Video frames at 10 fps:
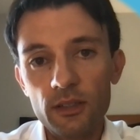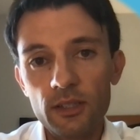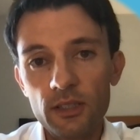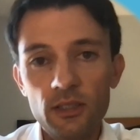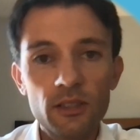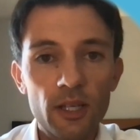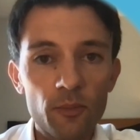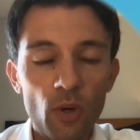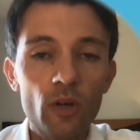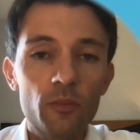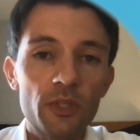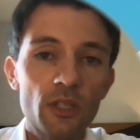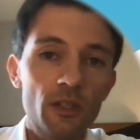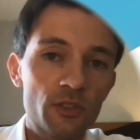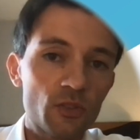They did that in part
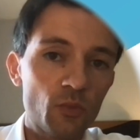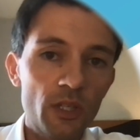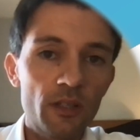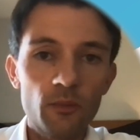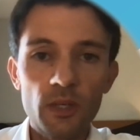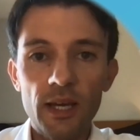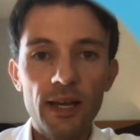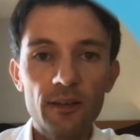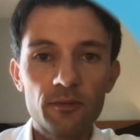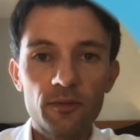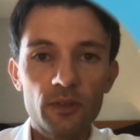because we have